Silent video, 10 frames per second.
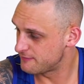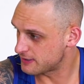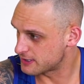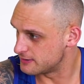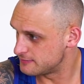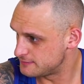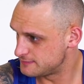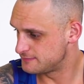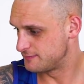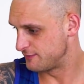Fuck. Fuck
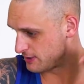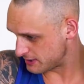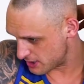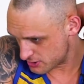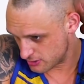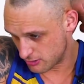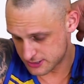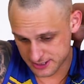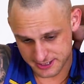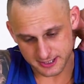the one hundred
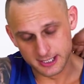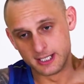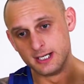clients. Listen,